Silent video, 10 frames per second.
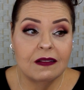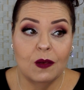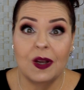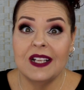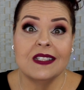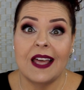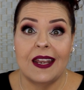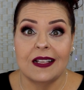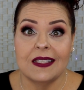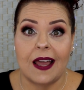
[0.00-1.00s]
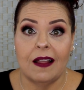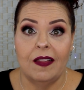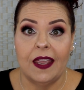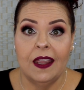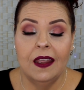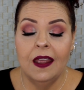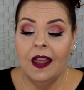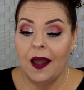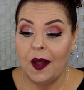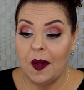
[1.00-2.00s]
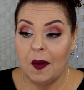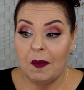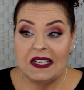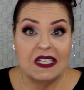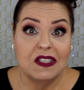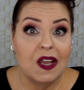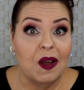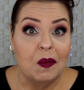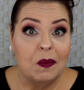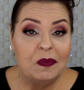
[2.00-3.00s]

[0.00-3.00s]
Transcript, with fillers: what is that exactly? Um, I didn't know.